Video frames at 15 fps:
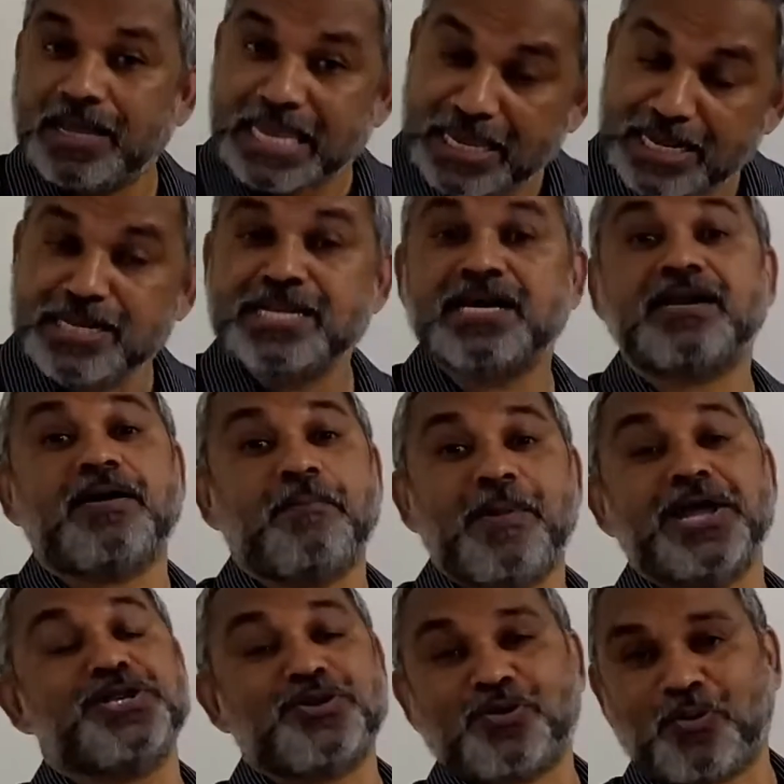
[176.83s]
inner
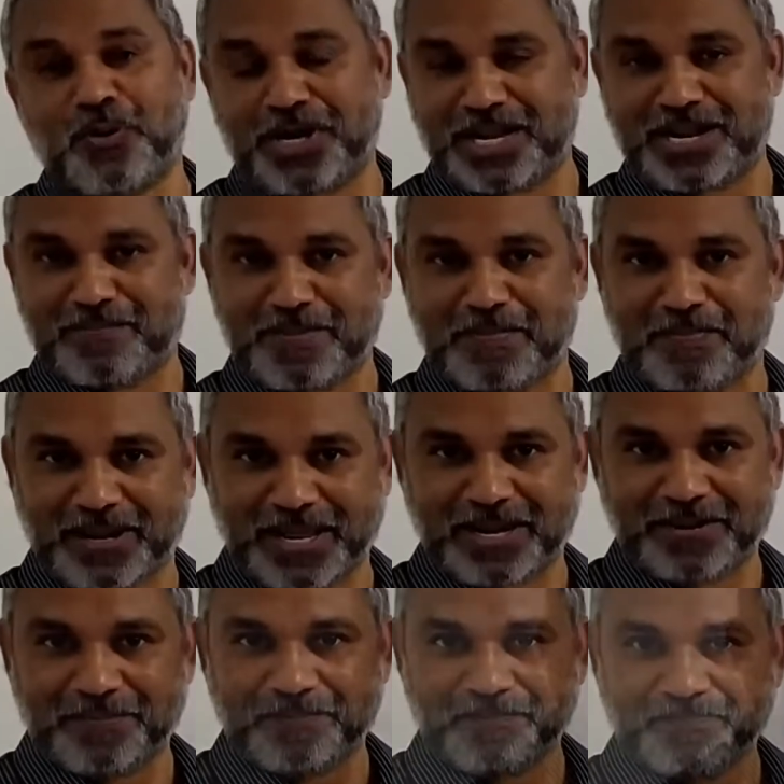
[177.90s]
mitochondrial
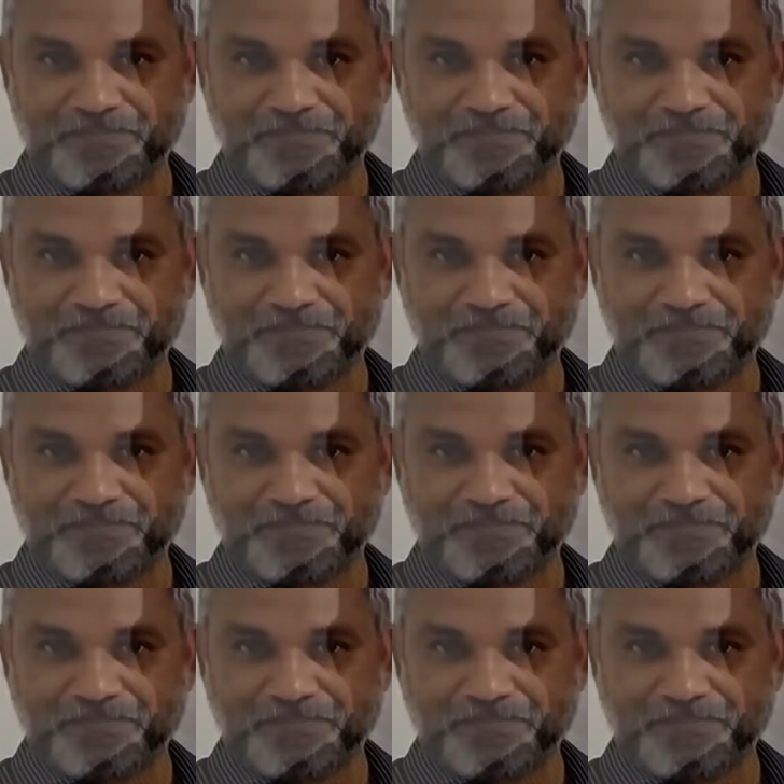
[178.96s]
membrane.